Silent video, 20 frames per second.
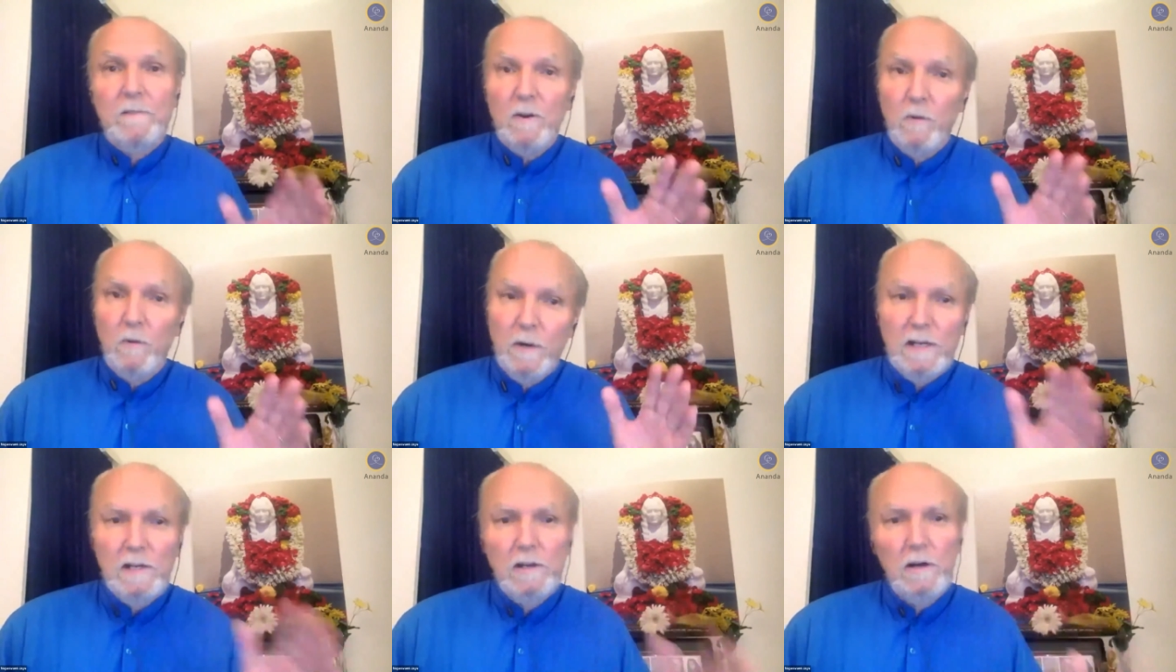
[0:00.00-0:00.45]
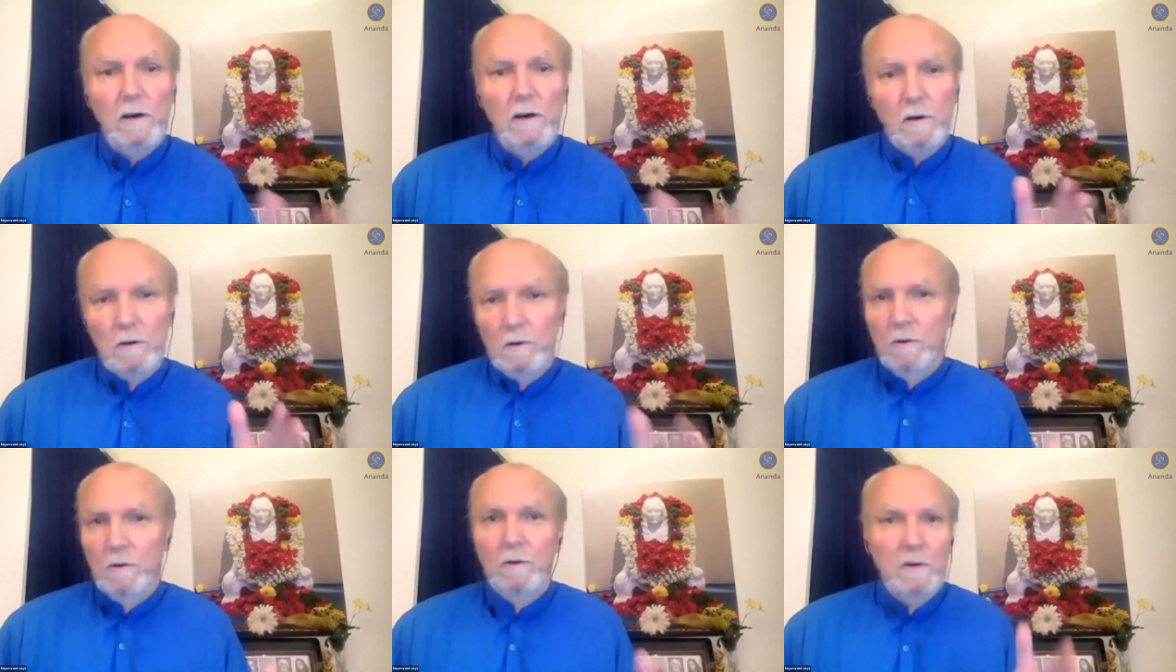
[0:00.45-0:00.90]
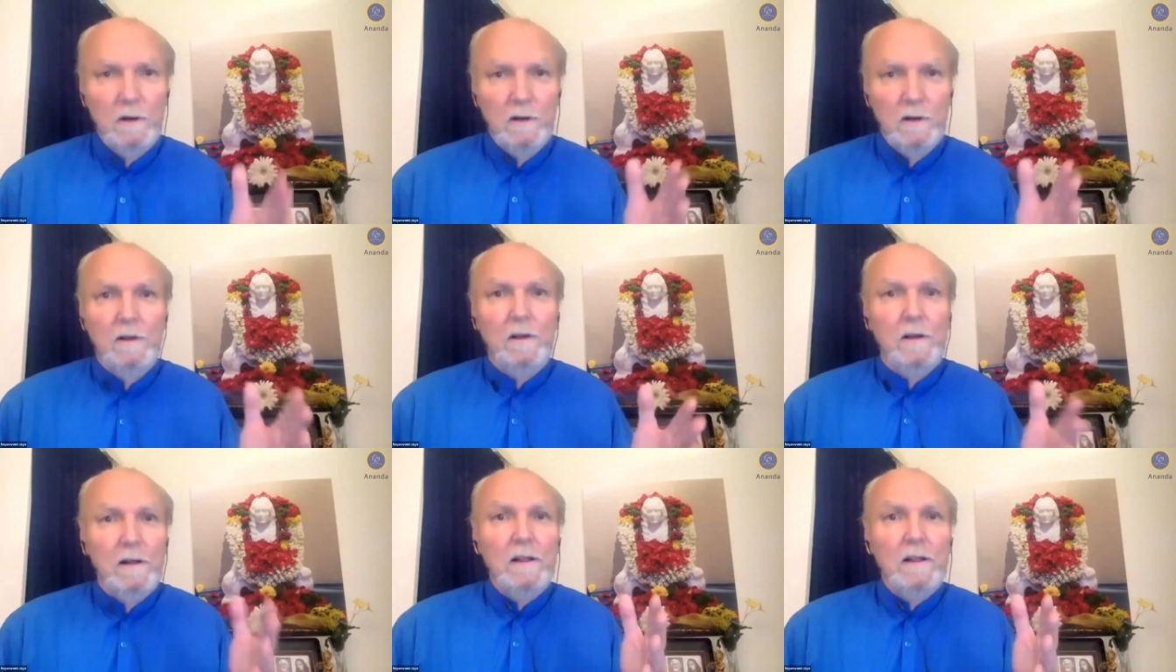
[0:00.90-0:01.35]
we know
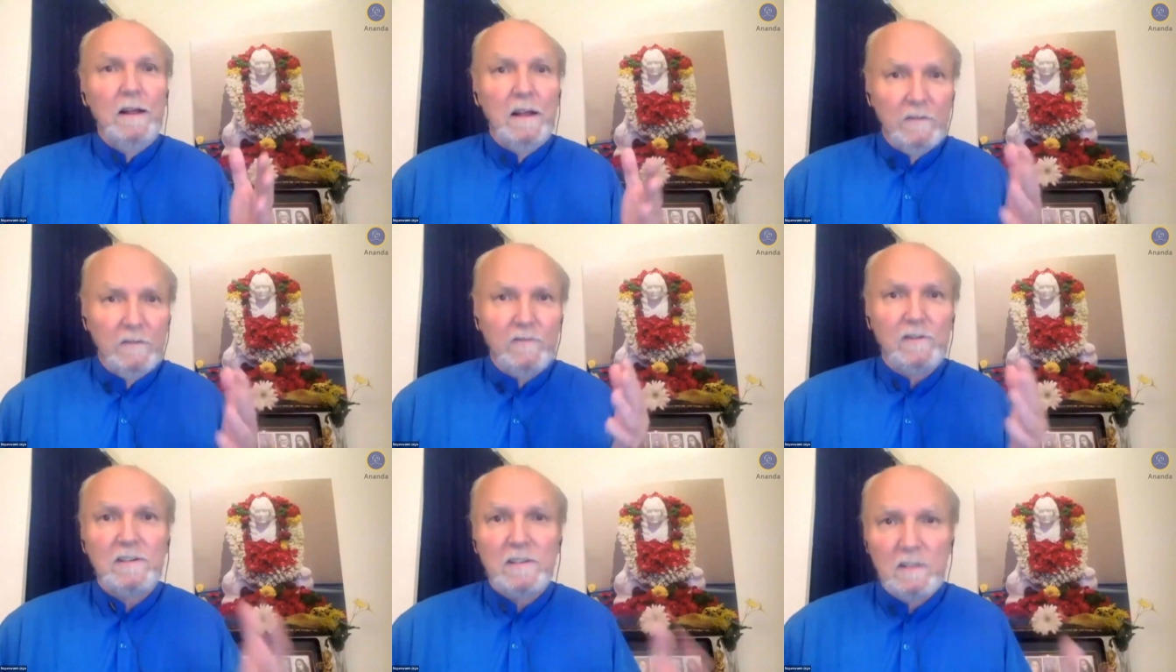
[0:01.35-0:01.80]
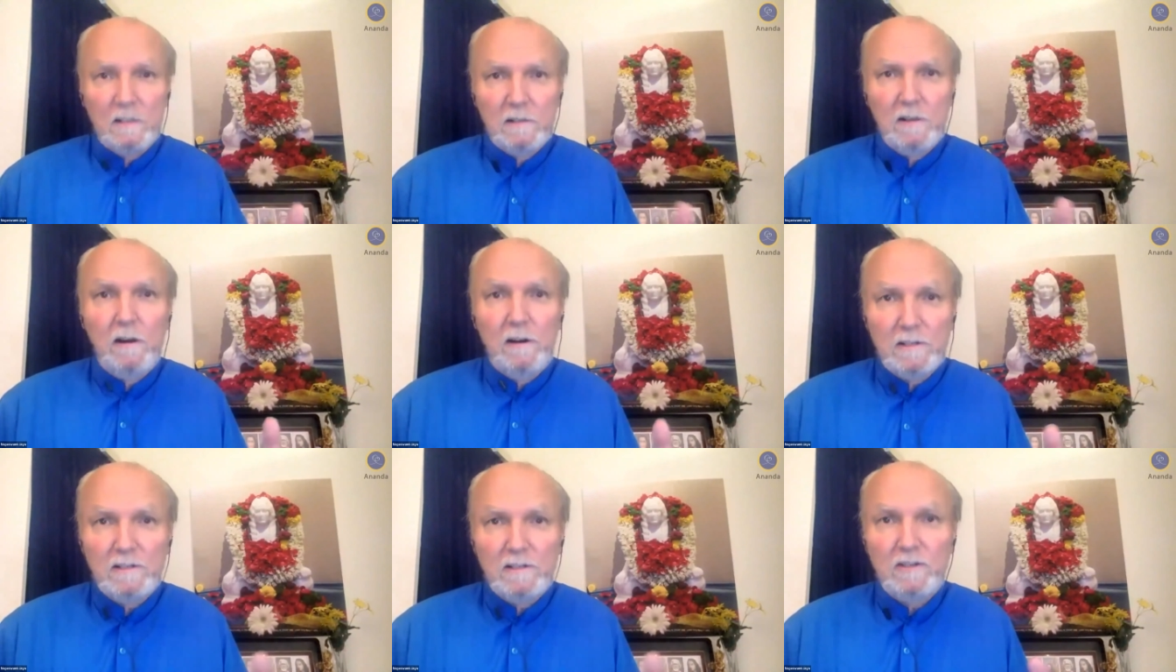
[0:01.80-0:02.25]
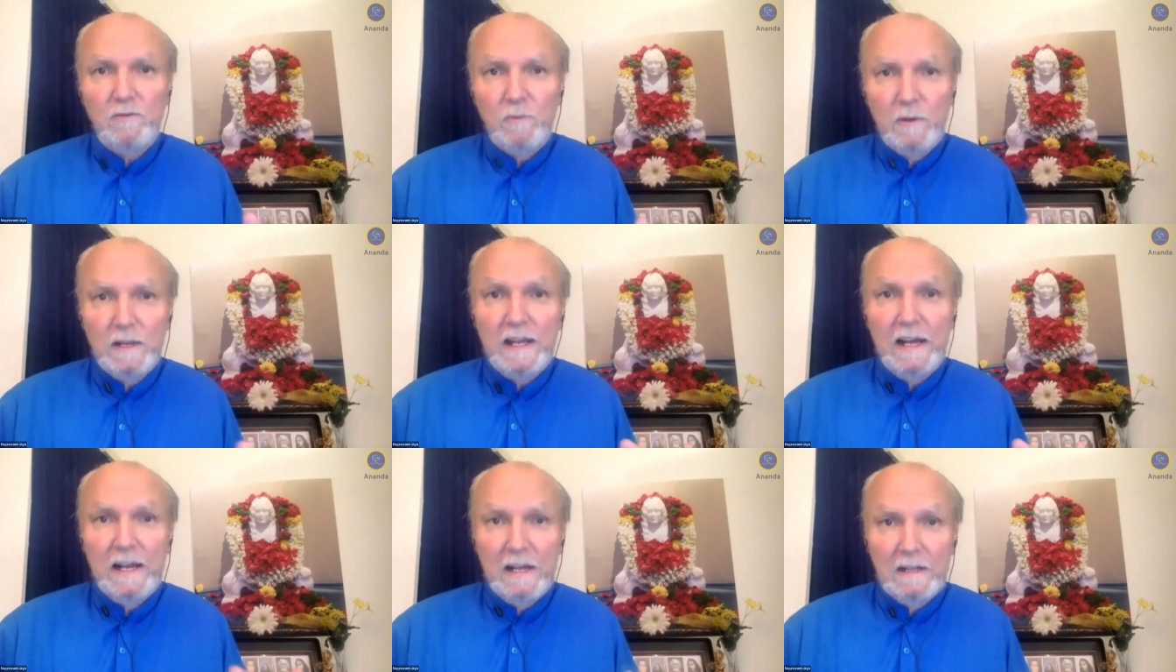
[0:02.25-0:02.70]
that there's a larger
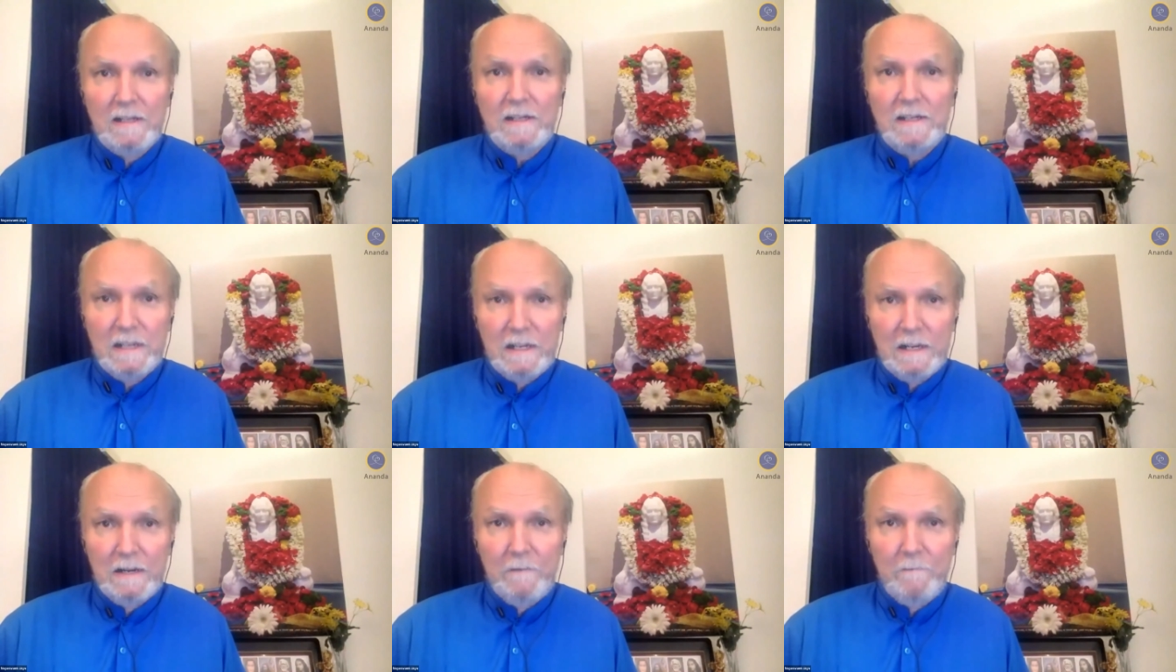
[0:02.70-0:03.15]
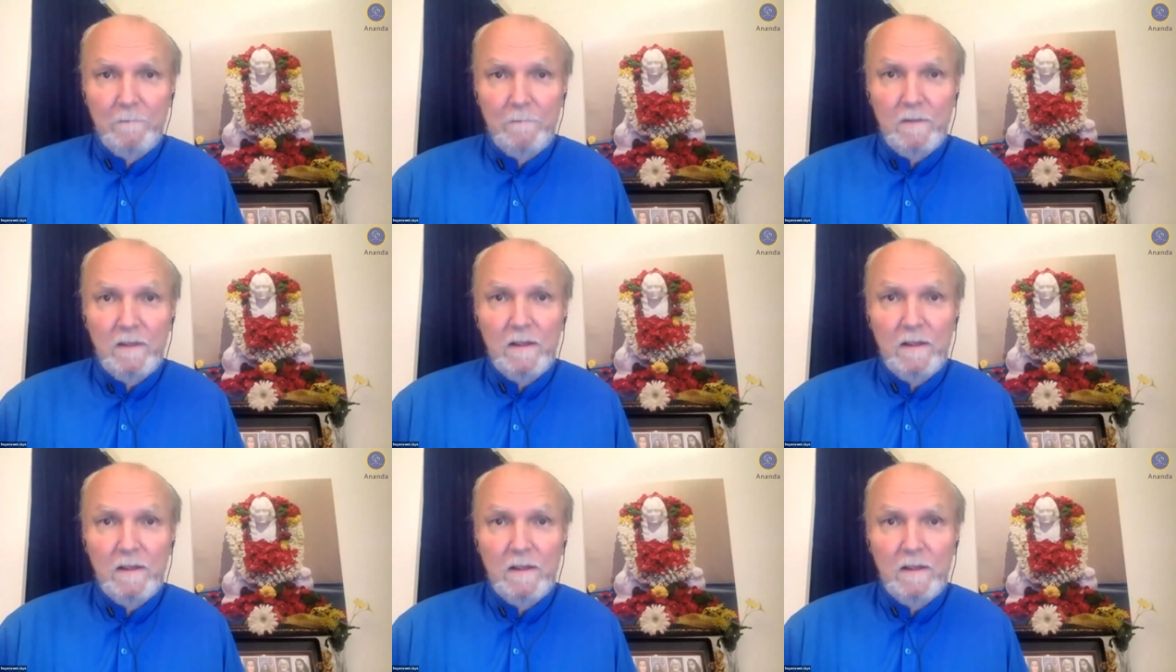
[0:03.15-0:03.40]
reality